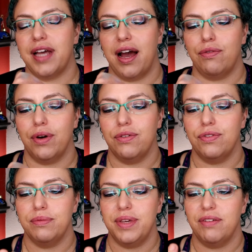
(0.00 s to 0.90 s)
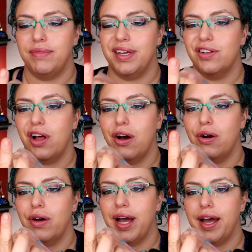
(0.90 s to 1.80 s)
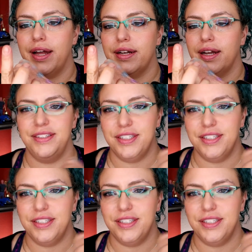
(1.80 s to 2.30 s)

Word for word: I have one from Give Me Glow and